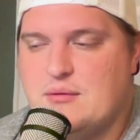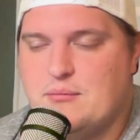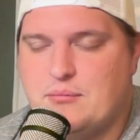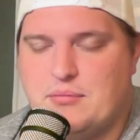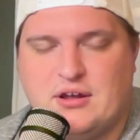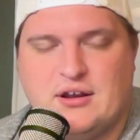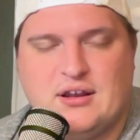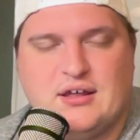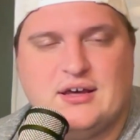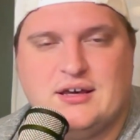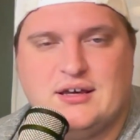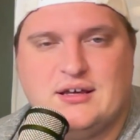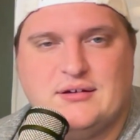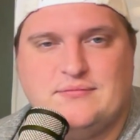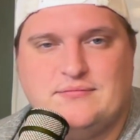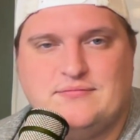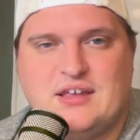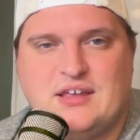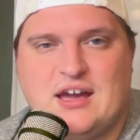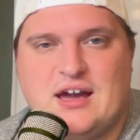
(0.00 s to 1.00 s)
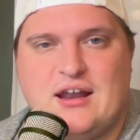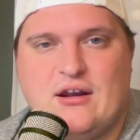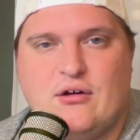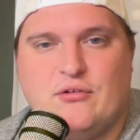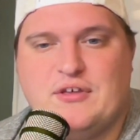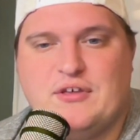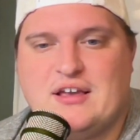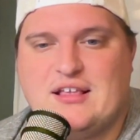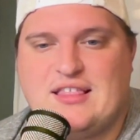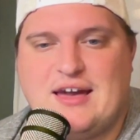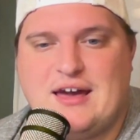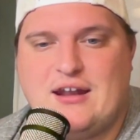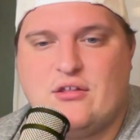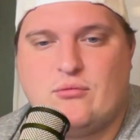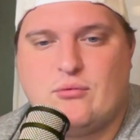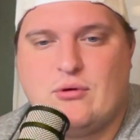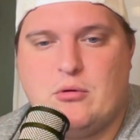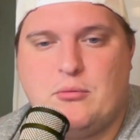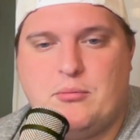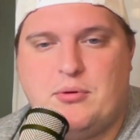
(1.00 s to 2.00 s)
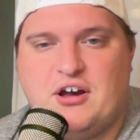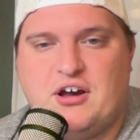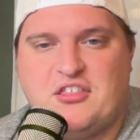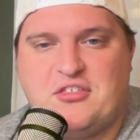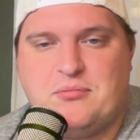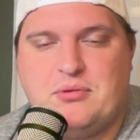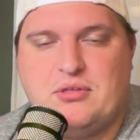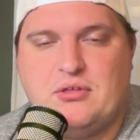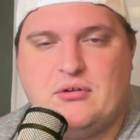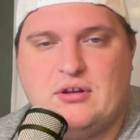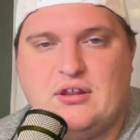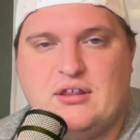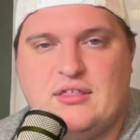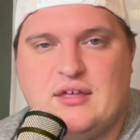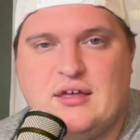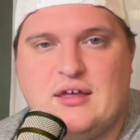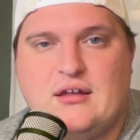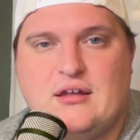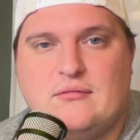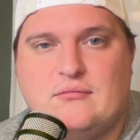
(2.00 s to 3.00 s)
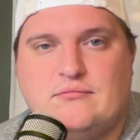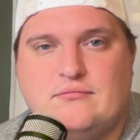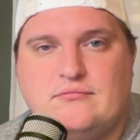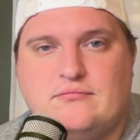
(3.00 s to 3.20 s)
But I don't think it's out of the realm of possibility that